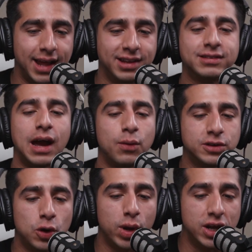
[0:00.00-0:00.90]
and this guy
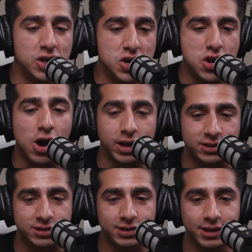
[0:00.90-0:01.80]
was going
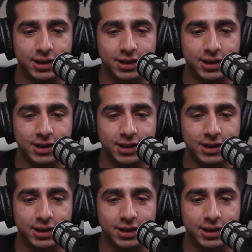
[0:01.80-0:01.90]
nuts.